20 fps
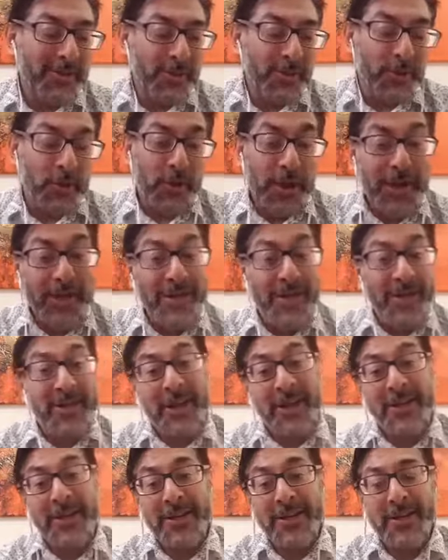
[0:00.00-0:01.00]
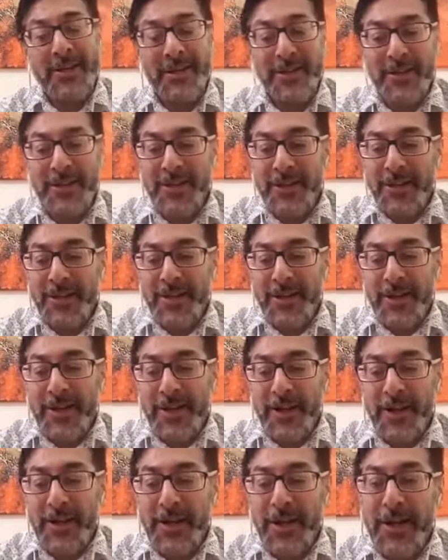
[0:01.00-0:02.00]
Oh, hey, hey, hey.
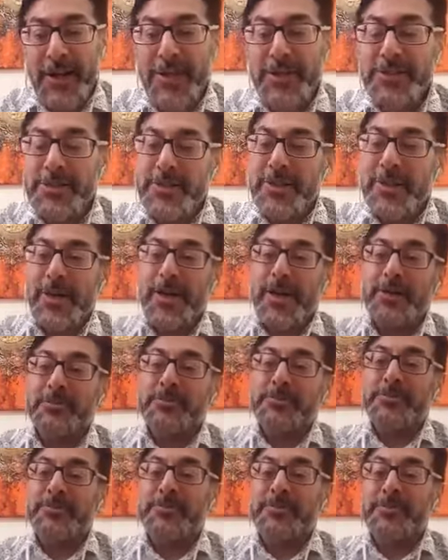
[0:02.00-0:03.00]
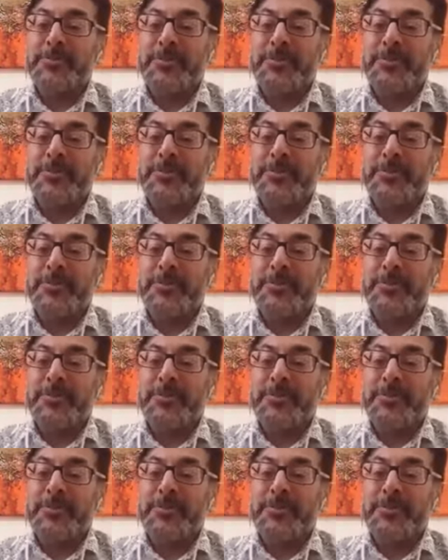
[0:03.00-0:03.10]
Hi, guys. Um,